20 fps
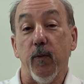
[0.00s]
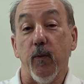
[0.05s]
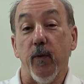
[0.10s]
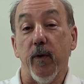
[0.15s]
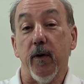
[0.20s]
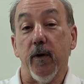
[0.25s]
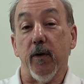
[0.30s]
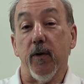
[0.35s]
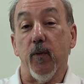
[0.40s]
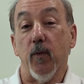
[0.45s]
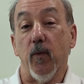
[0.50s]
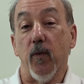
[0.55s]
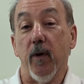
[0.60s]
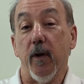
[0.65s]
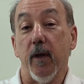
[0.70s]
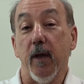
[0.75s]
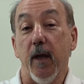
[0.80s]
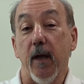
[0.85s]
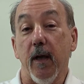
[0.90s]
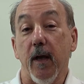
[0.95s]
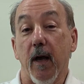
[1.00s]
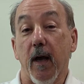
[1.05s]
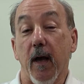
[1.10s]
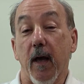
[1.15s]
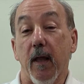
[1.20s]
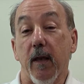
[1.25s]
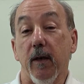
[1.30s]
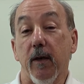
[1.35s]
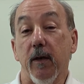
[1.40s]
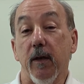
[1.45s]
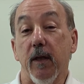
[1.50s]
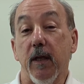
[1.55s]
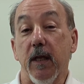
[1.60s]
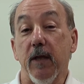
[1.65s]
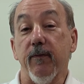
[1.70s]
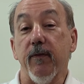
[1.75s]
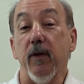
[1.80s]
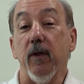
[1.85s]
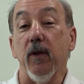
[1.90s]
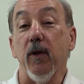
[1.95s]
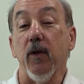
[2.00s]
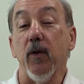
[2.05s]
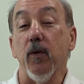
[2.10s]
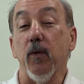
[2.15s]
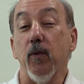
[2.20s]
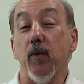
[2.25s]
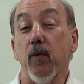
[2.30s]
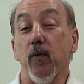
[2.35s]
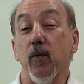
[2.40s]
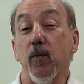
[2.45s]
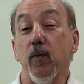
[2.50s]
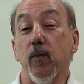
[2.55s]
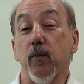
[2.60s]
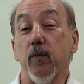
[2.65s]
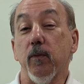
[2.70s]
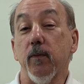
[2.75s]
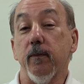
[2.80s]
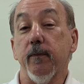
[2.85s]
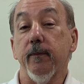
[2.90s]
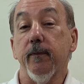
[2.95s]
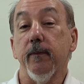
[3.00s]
we're working on giving you